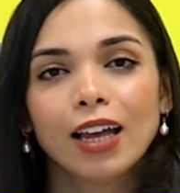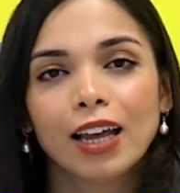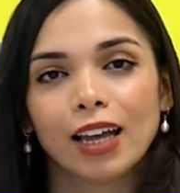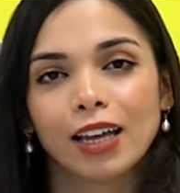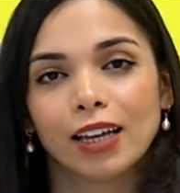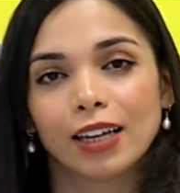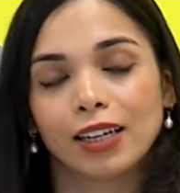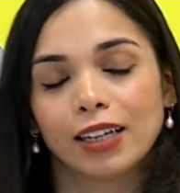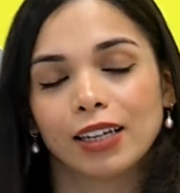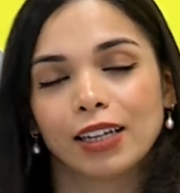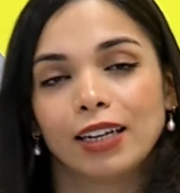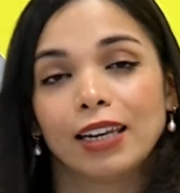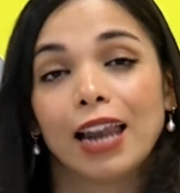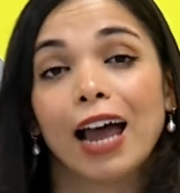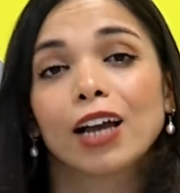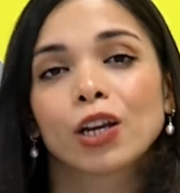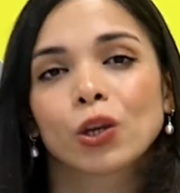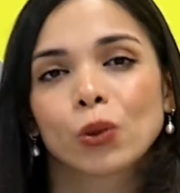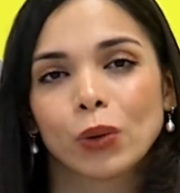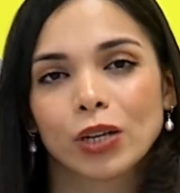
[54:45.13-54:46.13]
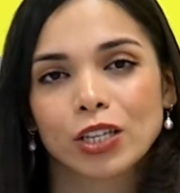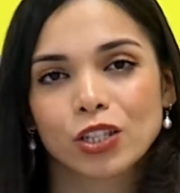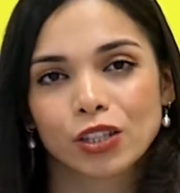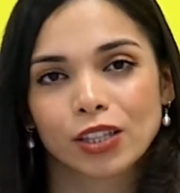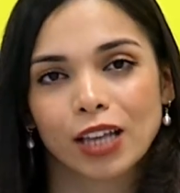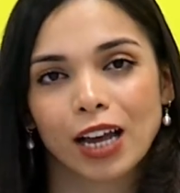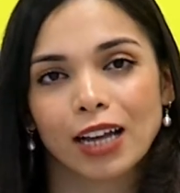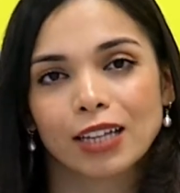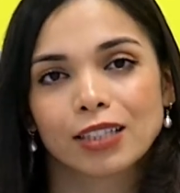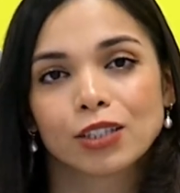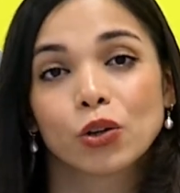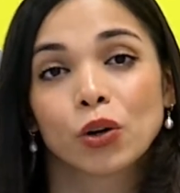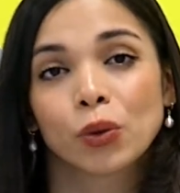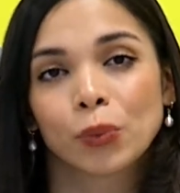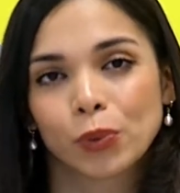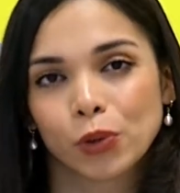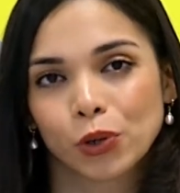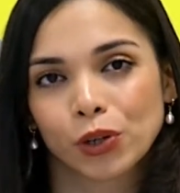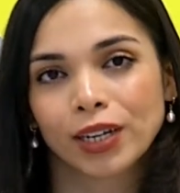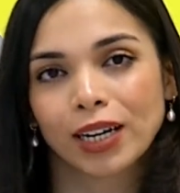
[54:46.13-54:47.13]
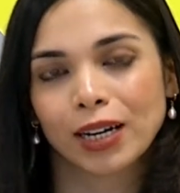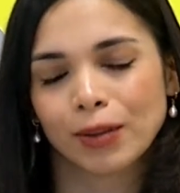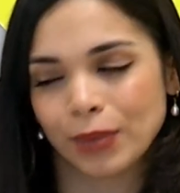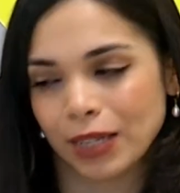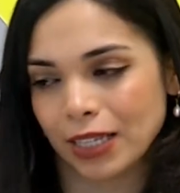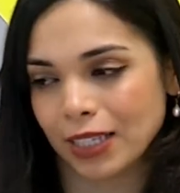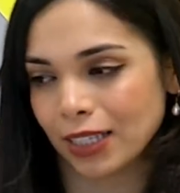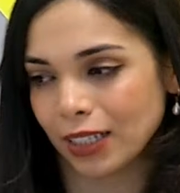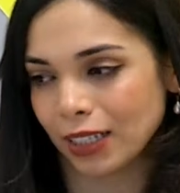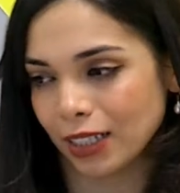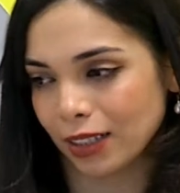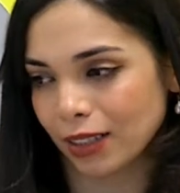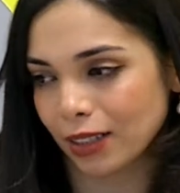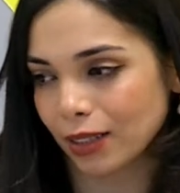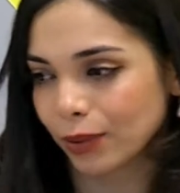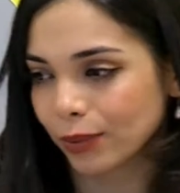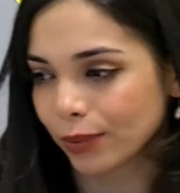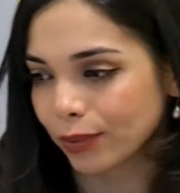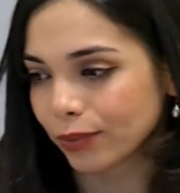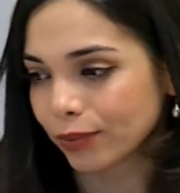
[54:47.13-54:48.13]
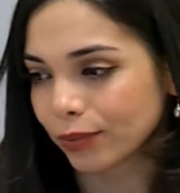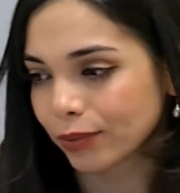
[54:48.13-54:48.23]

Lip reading: language that your program is in it.